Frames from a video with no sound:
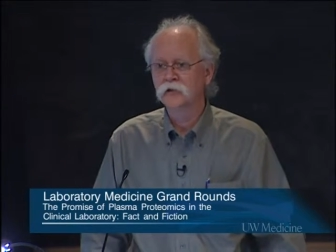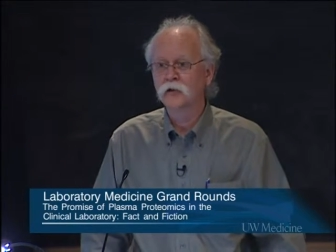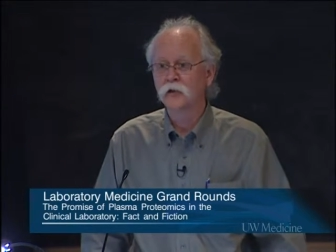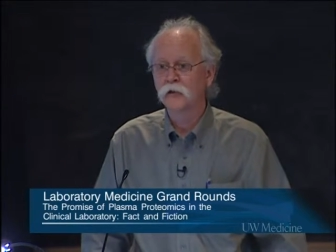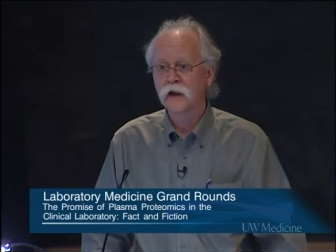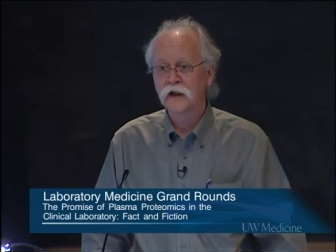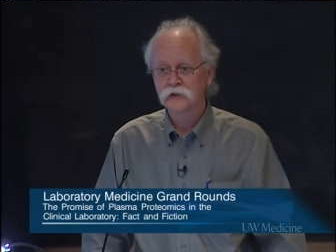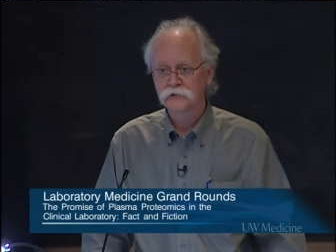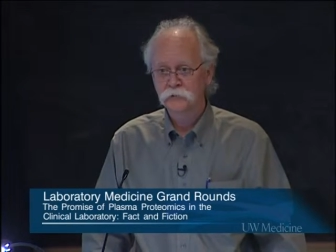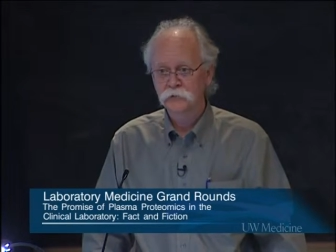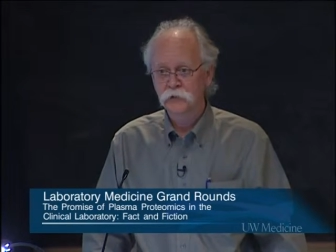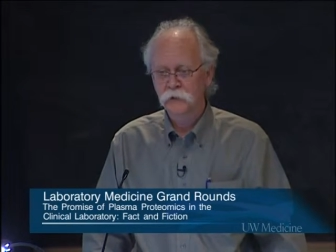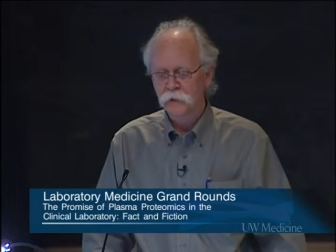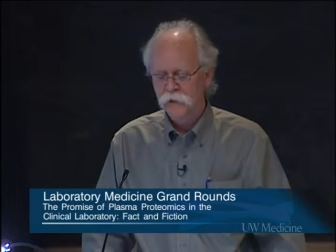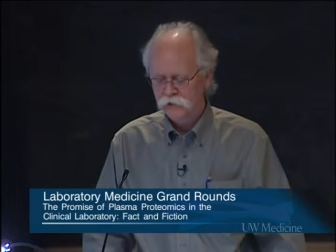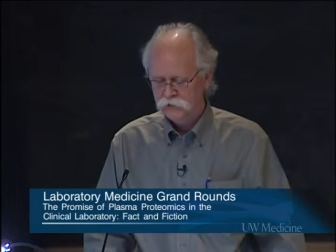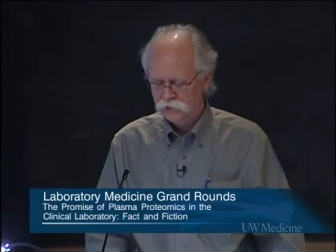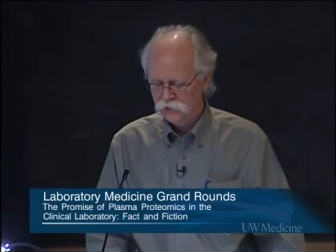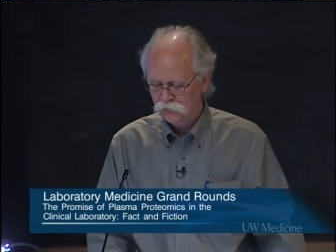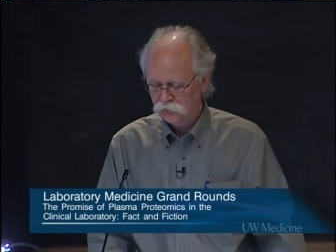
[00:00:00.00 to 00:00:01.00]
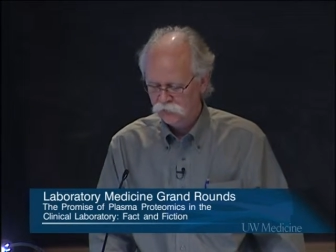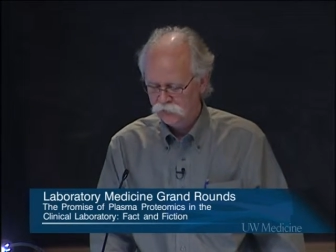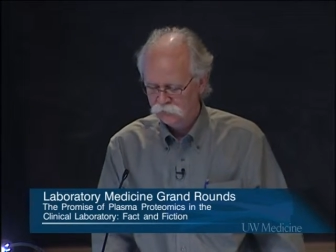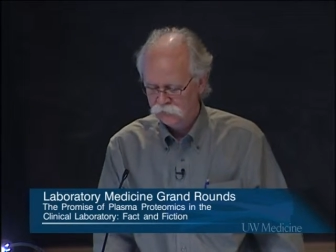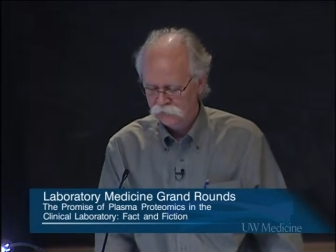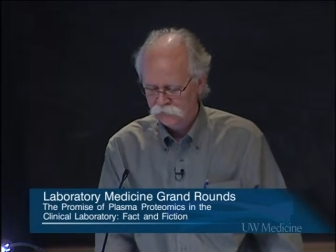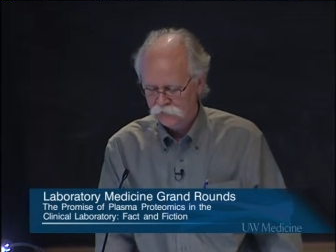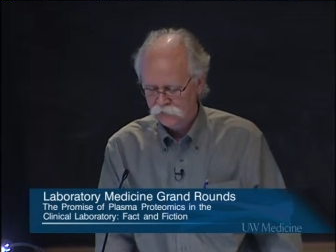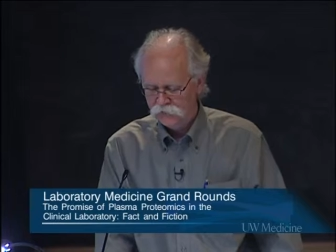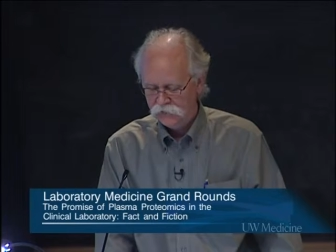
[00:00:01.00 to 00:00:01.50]
or that's what they tell me.
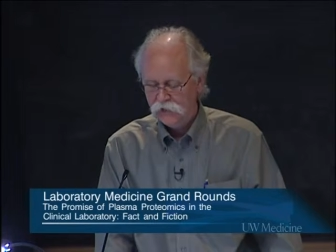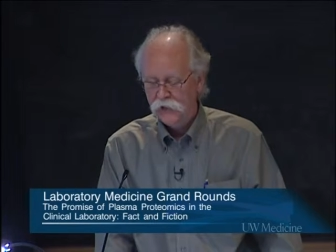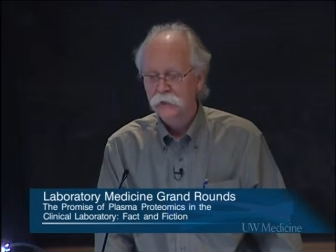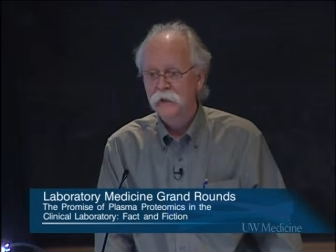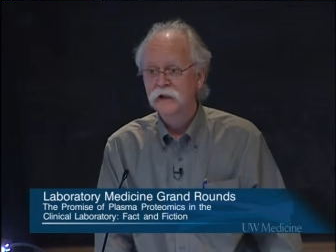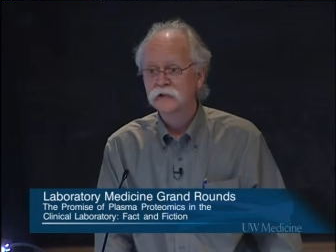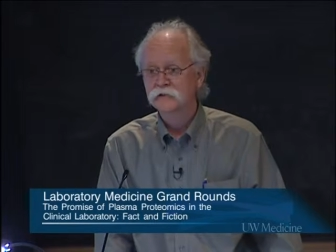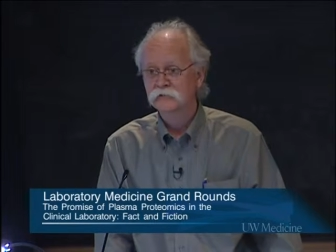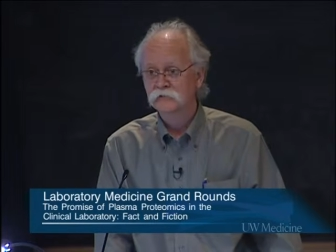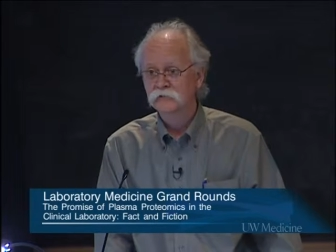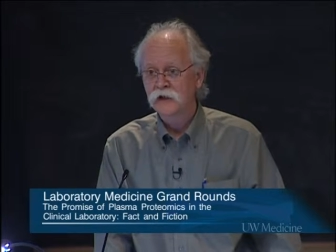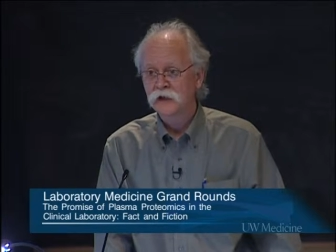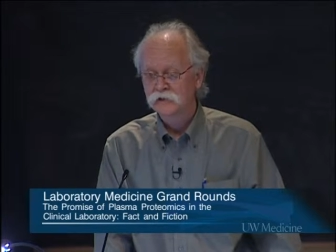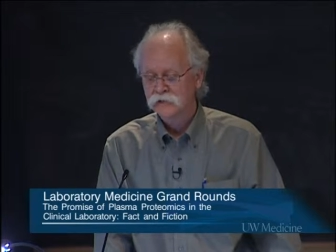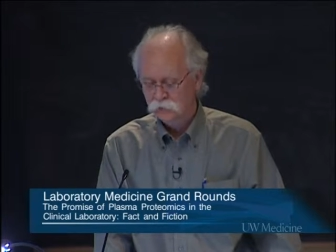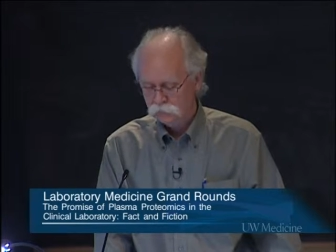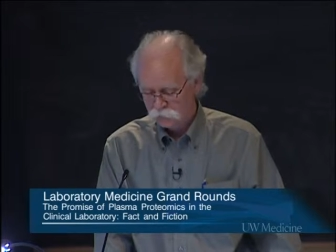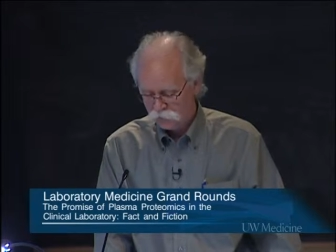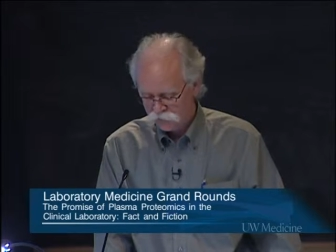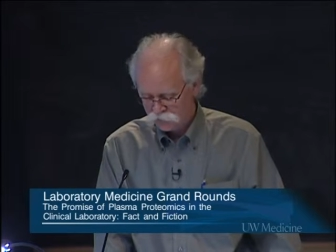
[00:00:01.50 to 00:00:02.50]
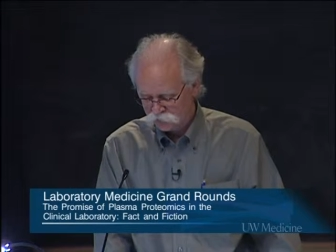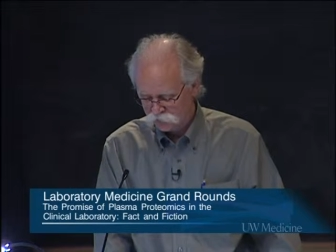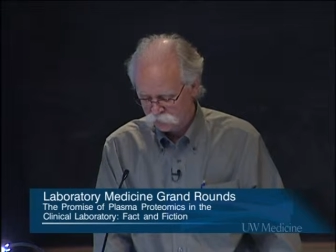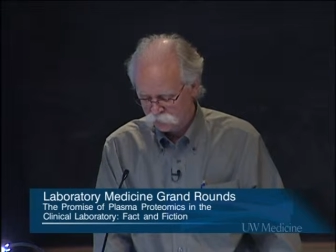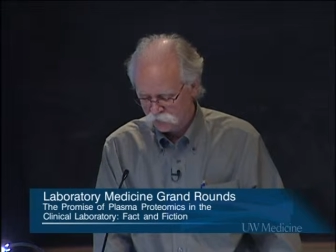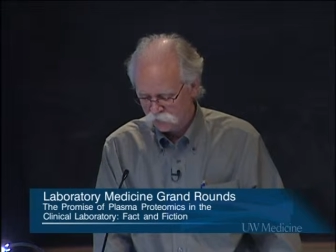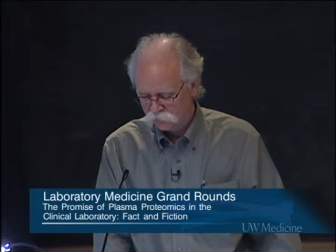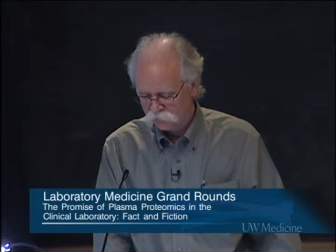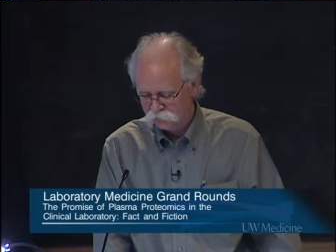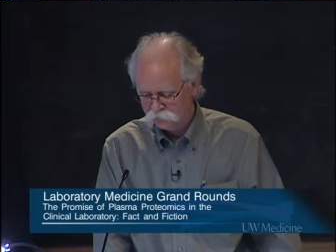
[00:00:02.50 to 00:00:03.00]
And that's, that's a major
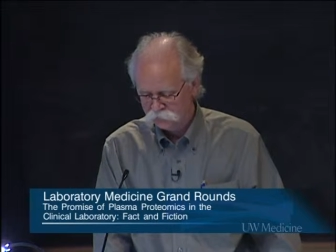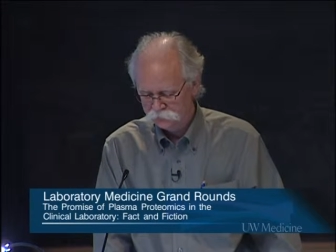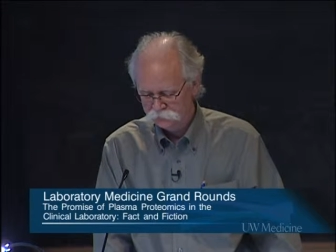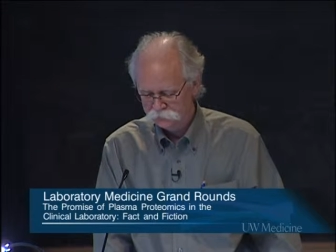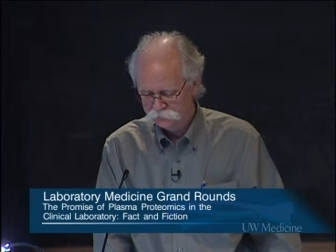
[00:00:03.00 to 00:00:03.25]
problem.